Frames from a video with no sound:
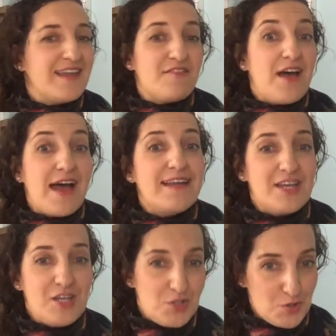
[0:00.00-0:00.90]
never had
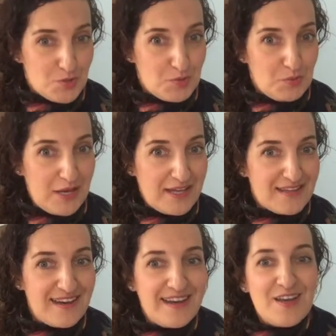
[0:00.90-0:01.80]
any issues with
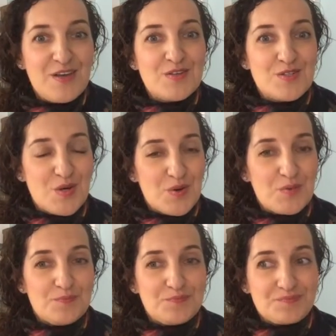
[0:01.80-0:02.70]
weight.
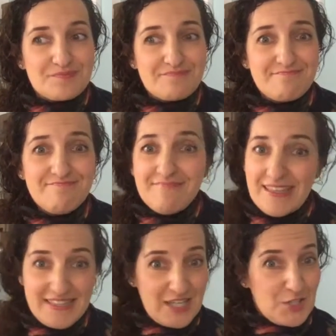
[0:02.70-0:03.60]
So
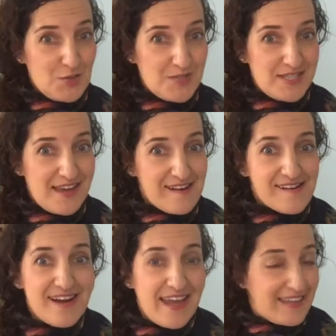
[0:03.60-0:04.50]
the issue is
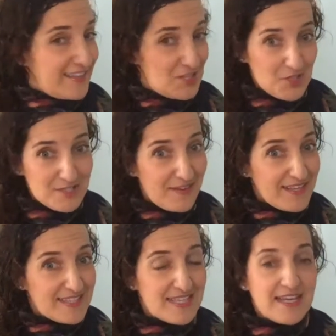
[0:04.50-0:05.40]
there, and let's just
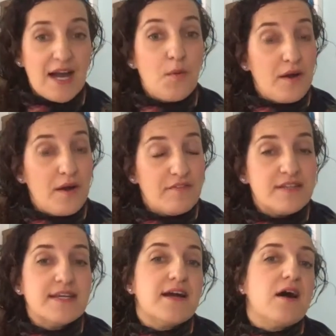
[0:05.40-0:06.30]
face it. However,
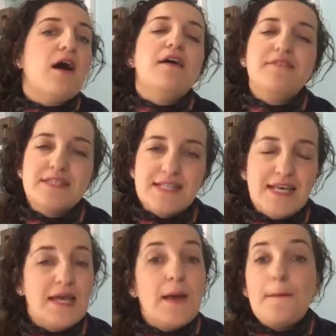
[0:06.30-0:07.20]
there are
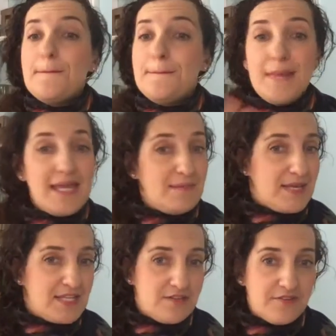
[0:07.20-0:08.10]
obviously many,
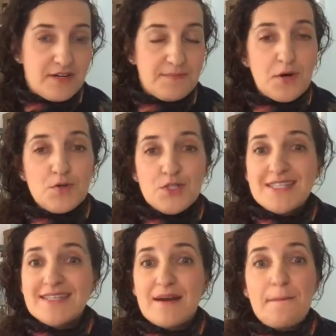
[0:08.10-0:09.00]
many different approaches.
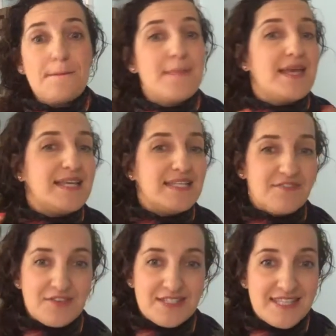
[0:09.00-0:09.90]
There are many
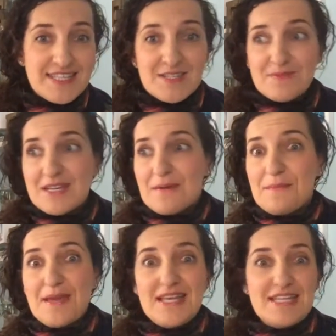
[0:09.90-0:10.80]
different systems. There are
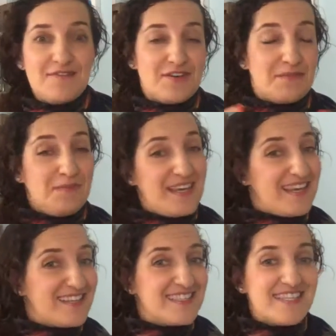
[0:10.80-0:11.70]
many different
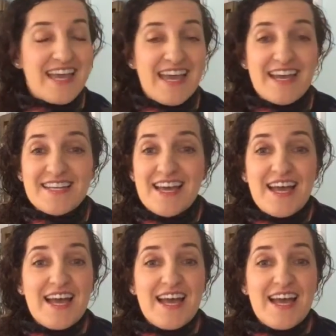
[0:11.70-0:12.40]
opinions. And,